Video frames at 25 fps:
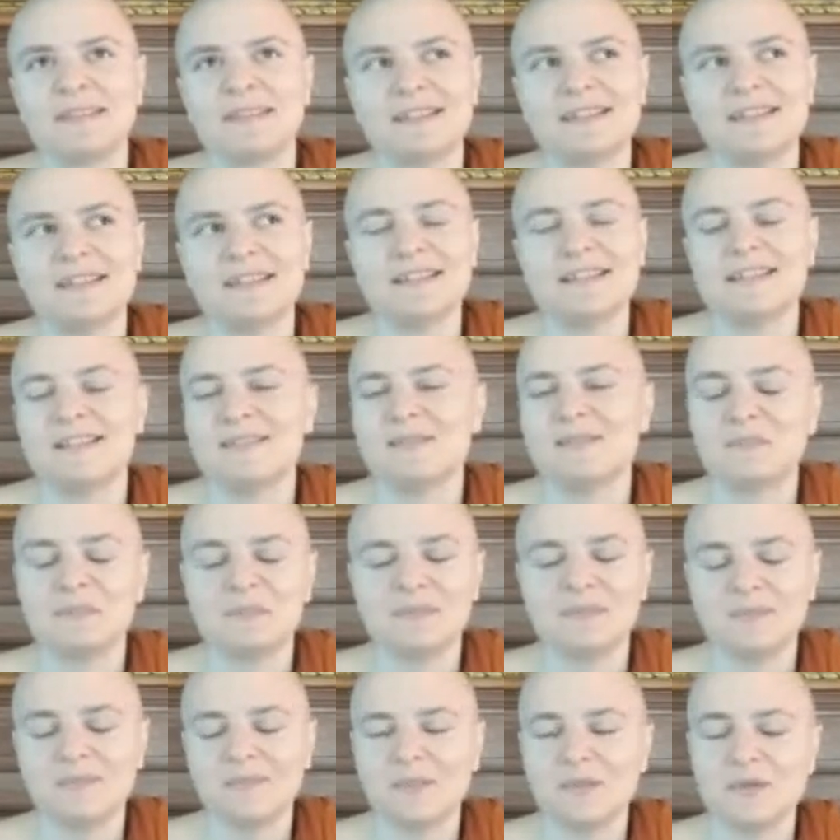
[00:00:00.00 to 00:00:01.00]
this
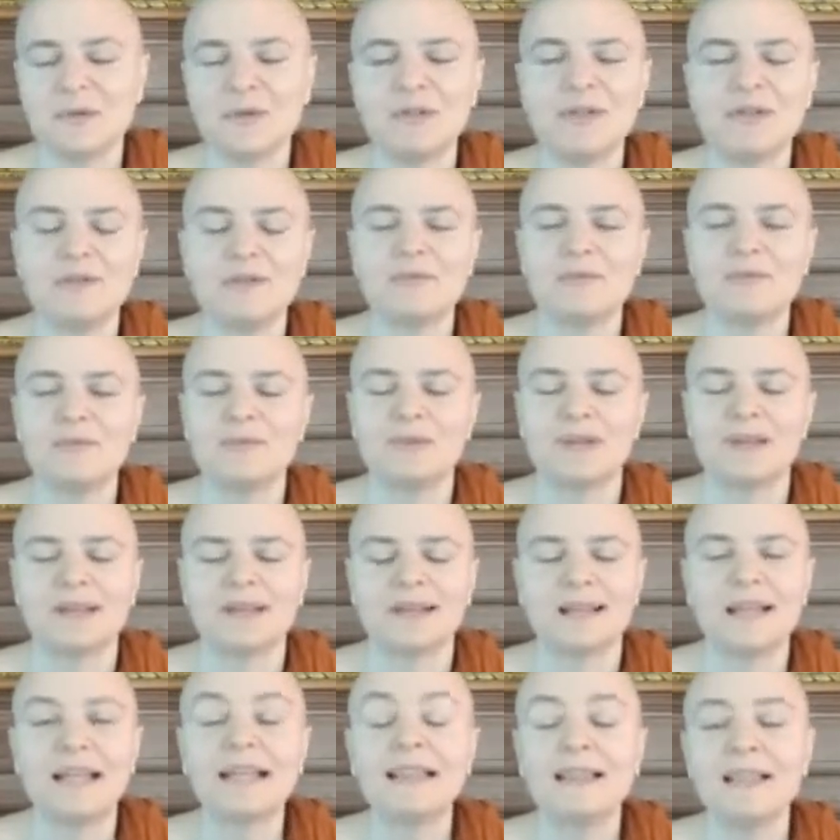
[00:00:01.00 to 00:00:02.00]
sort of
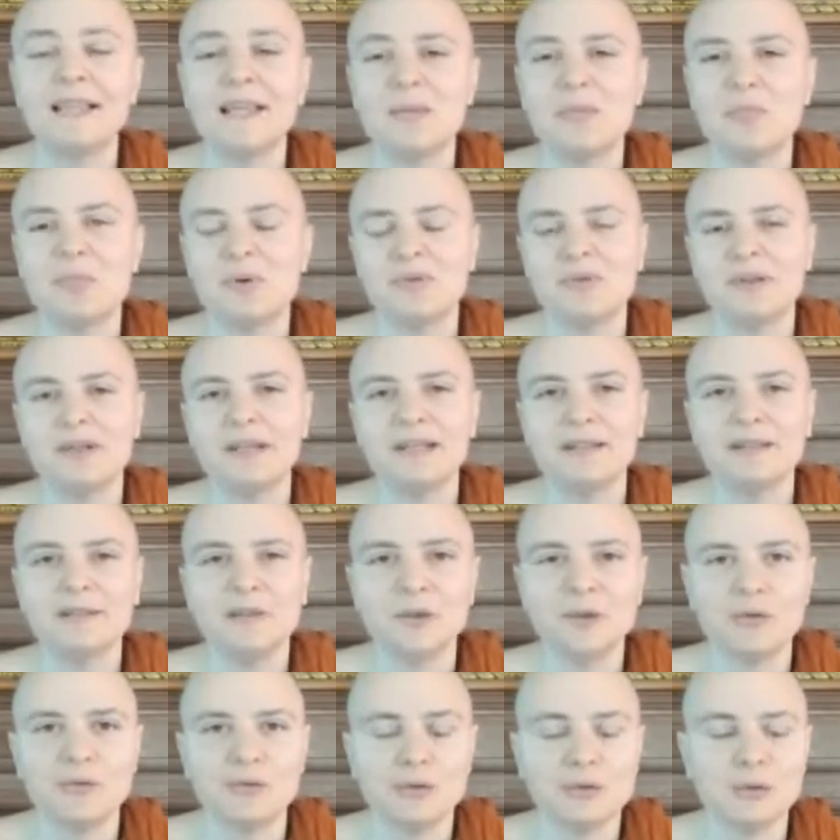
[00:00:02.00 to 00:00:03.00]
clip of an
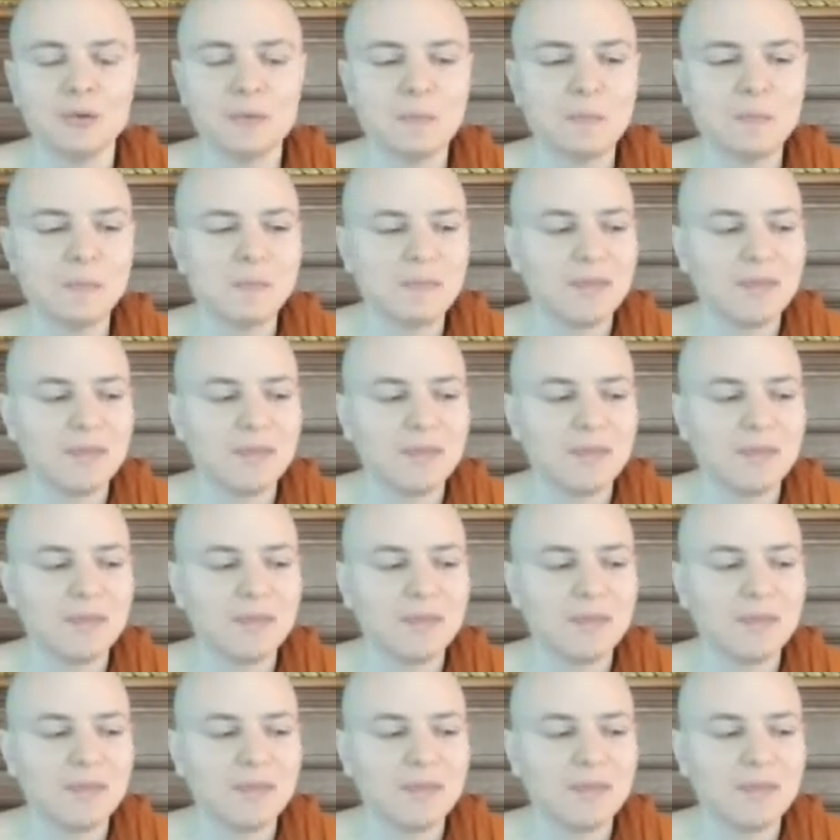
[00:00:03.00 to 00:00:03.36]
interview